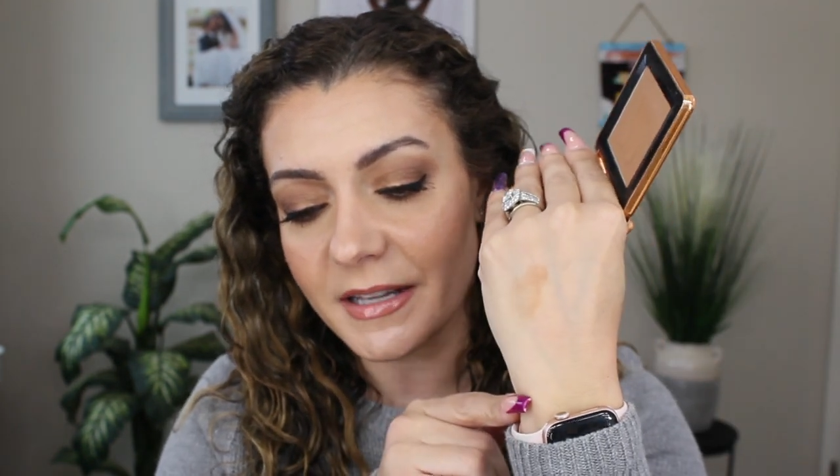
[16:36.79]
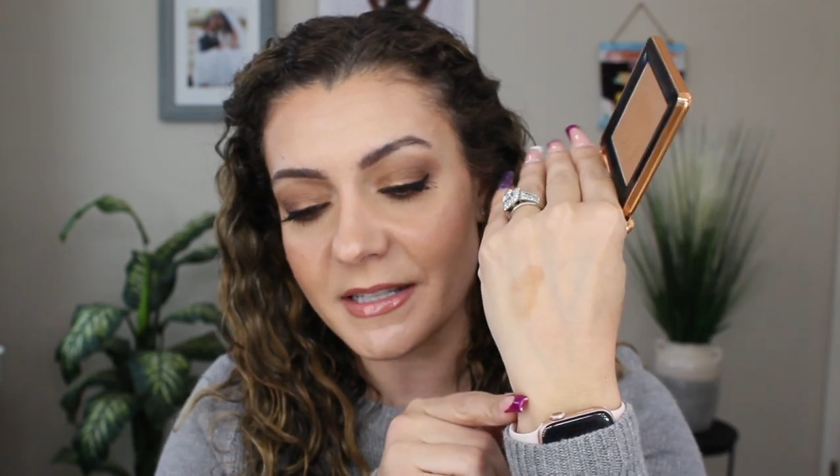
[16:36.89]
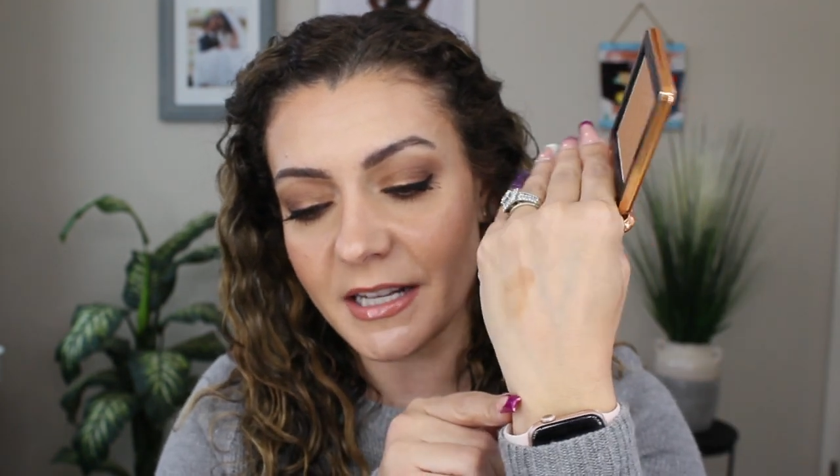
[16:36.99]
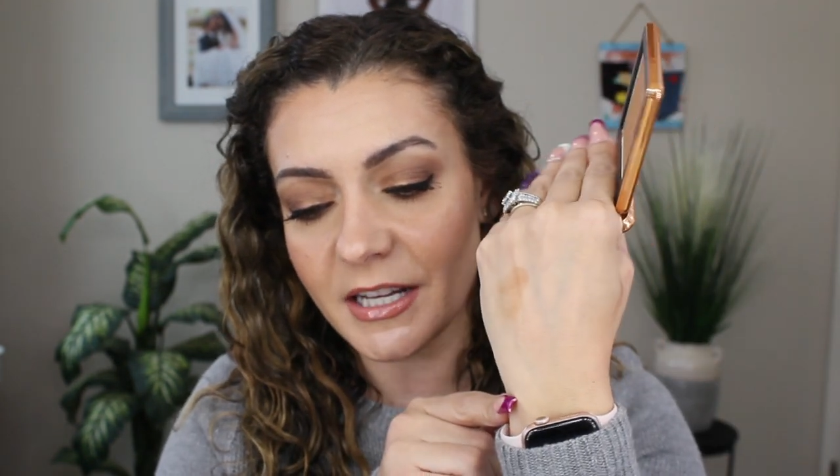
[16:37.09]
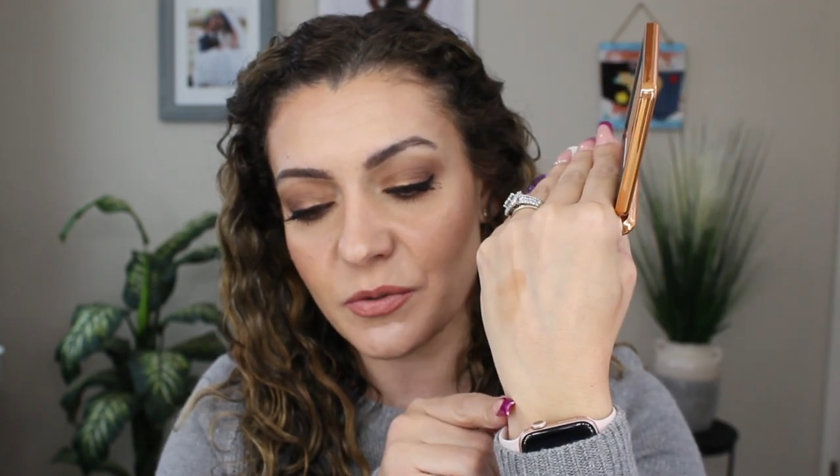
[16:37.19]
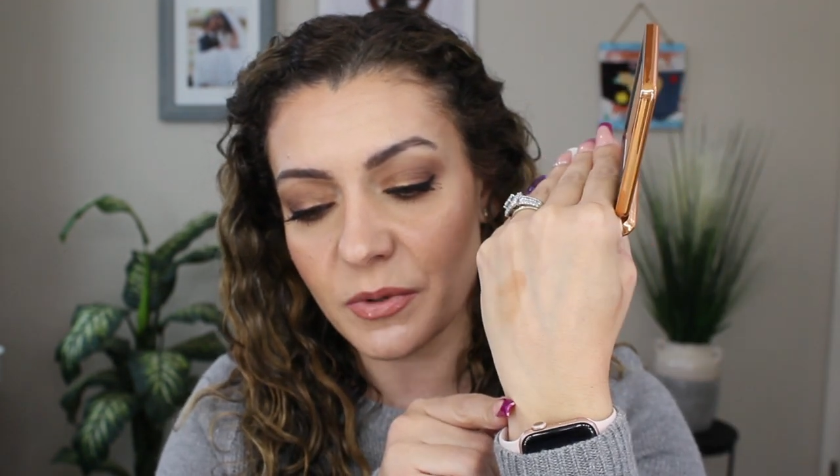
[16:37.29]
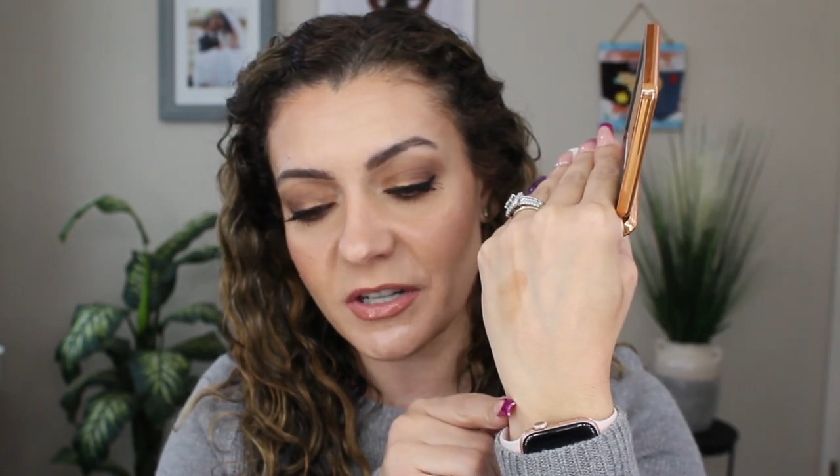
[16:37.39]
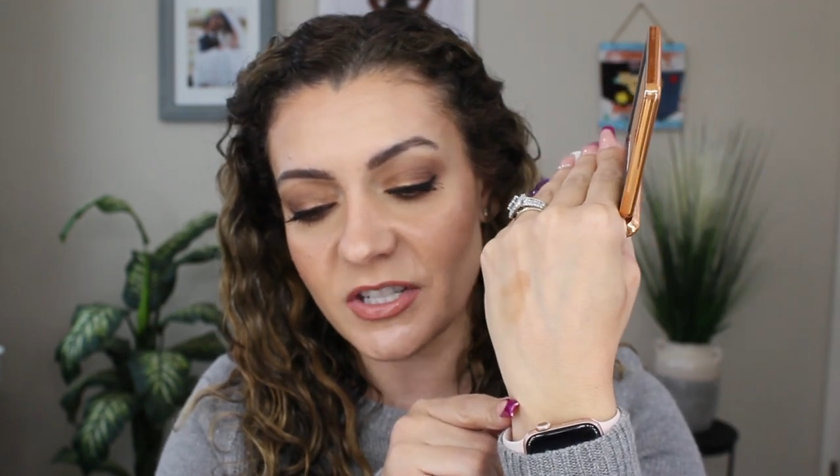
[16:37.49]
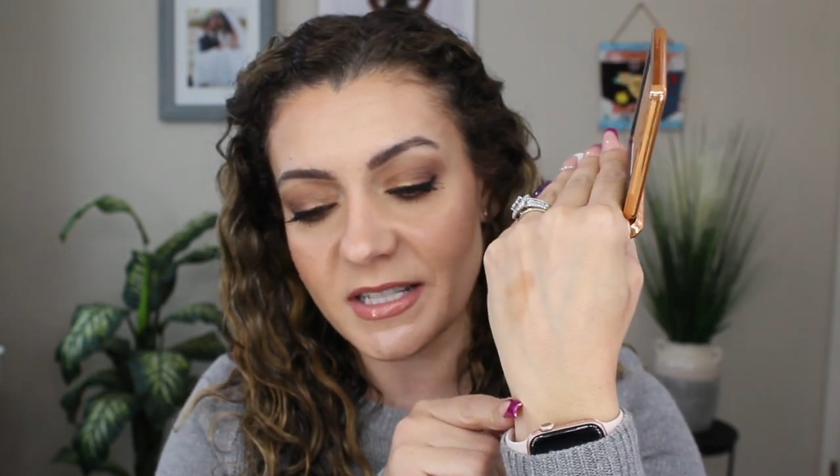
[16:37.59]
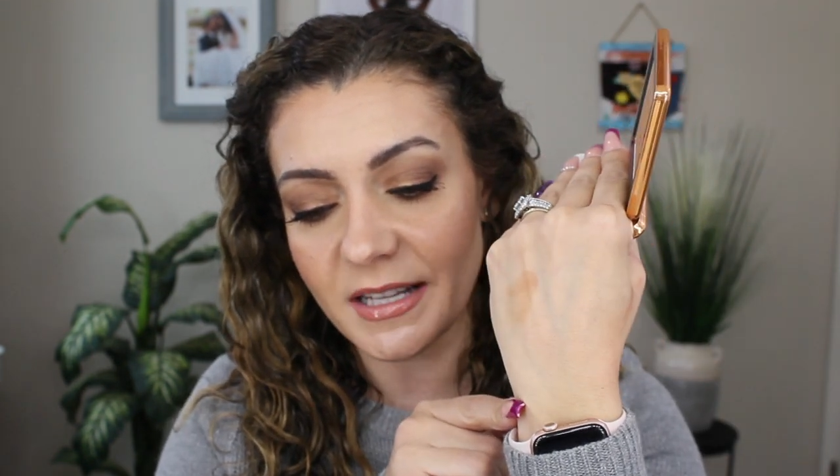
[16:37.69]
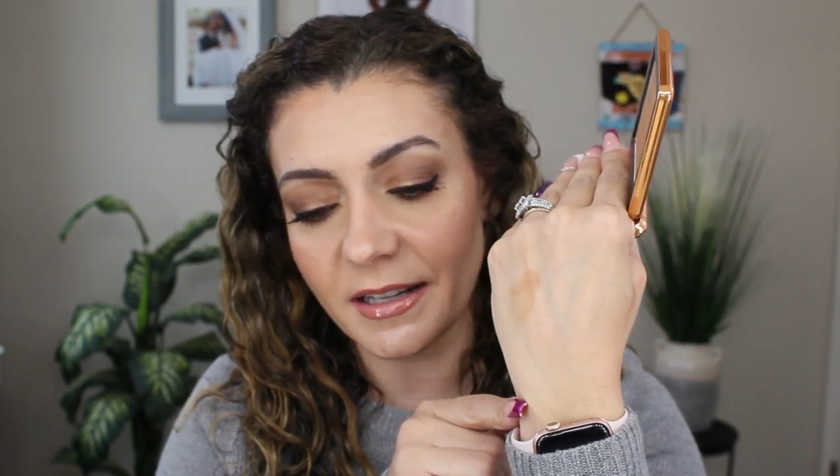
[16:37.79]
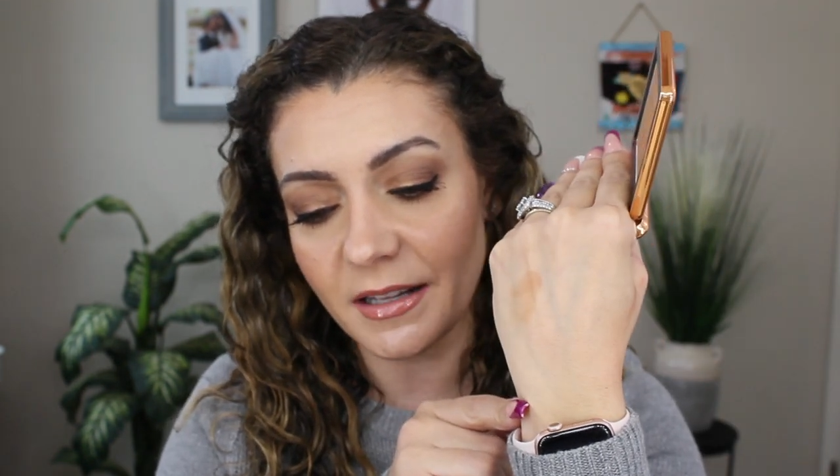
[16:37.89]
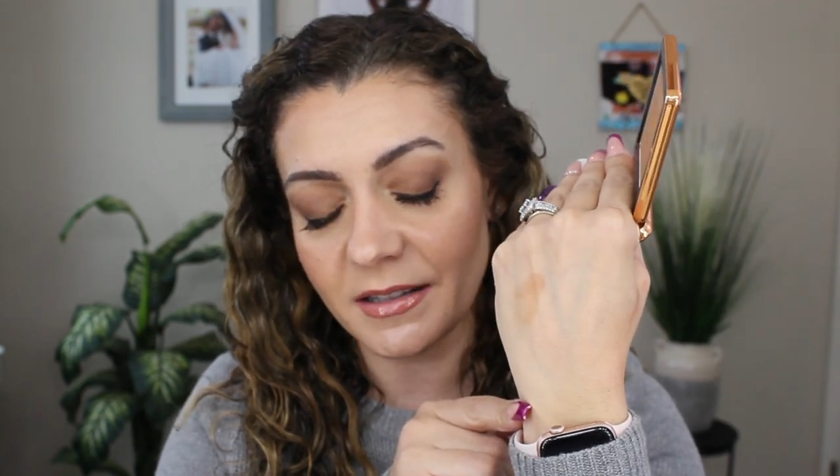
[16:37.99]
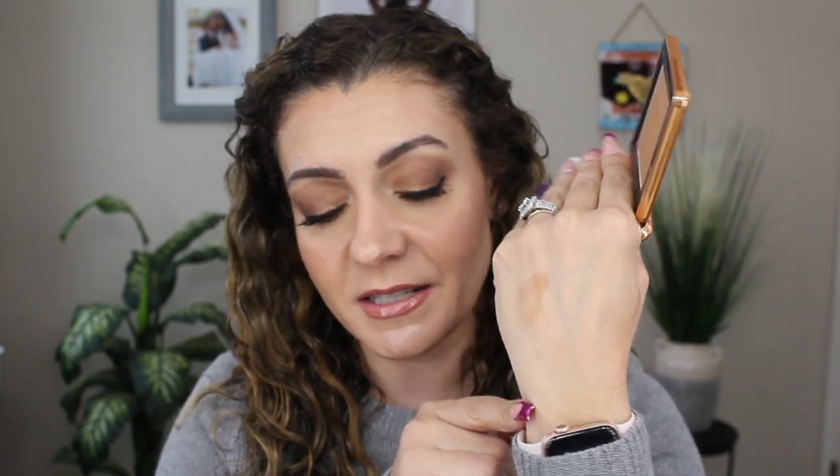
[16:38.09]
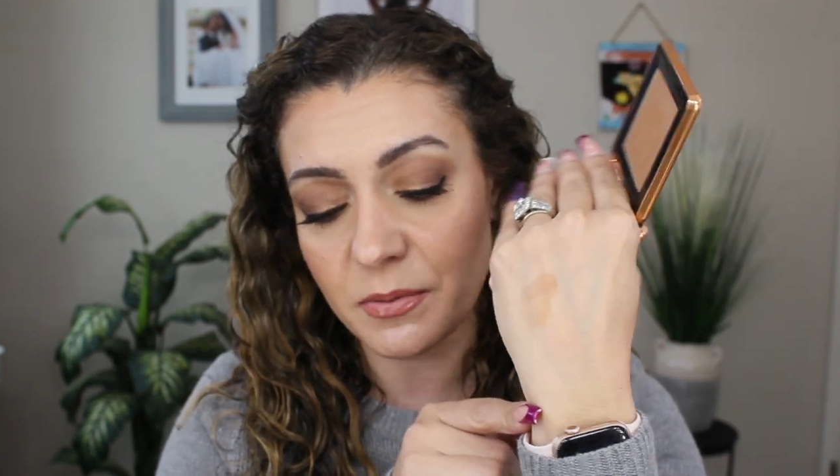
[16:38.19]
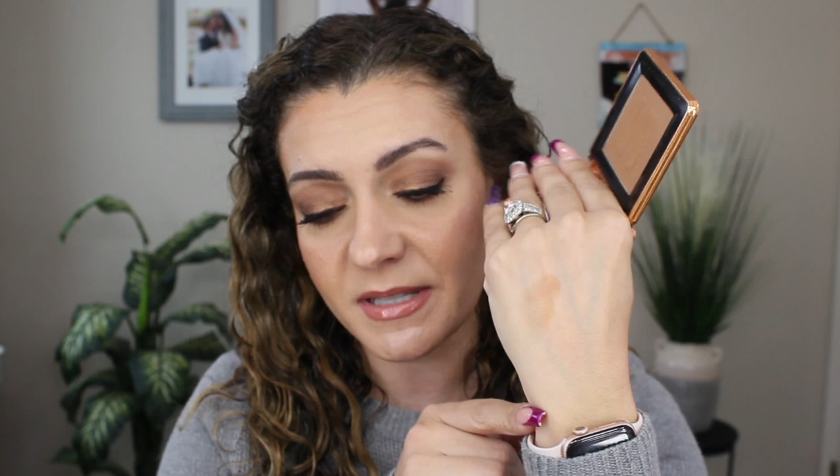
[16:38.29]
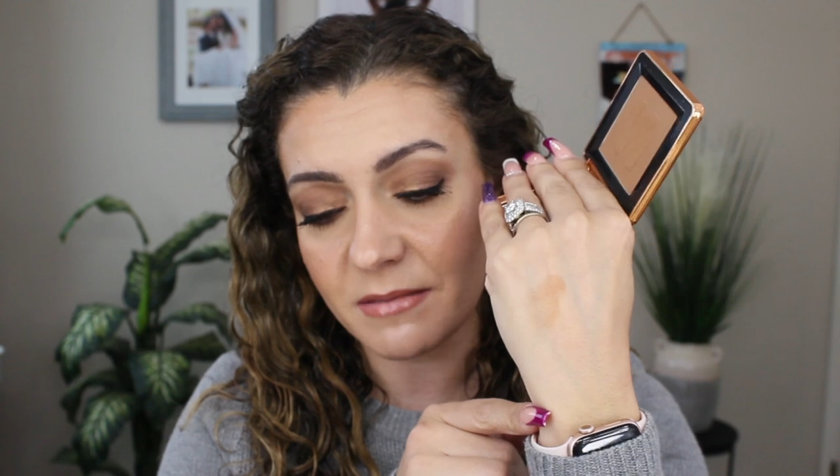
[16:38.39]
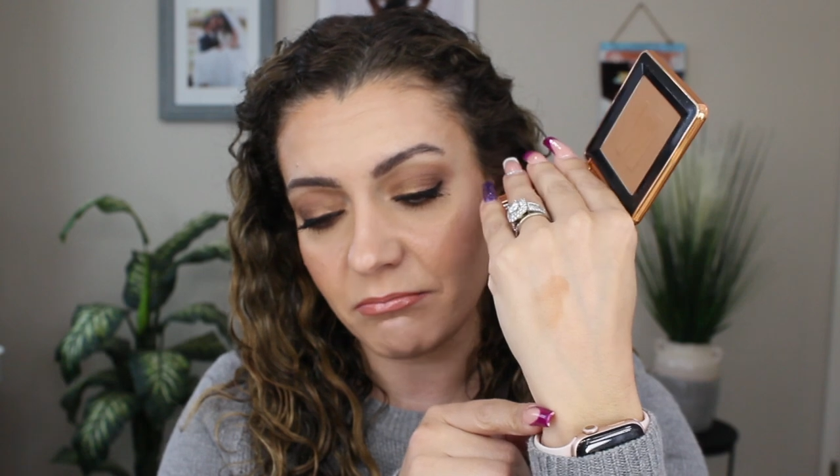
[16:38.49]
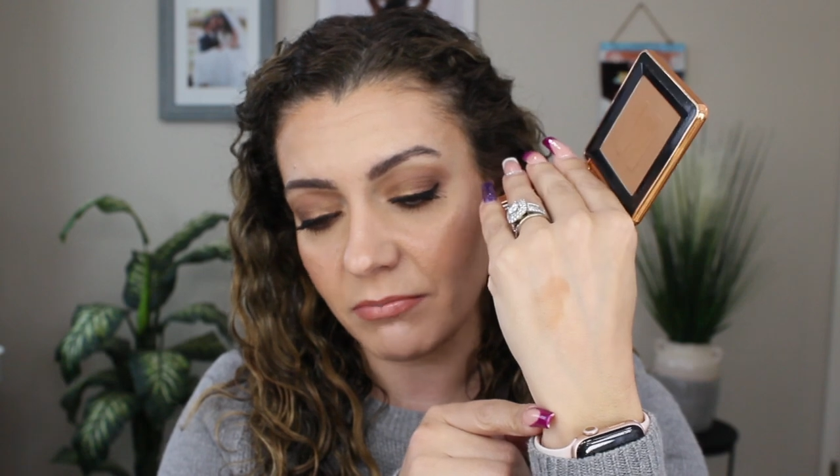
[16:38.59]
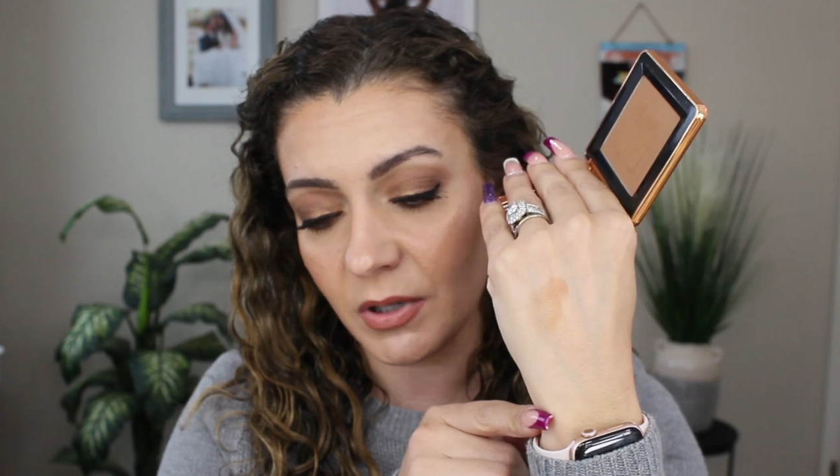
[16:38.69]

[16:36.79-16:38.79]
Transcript: a stage where just like this was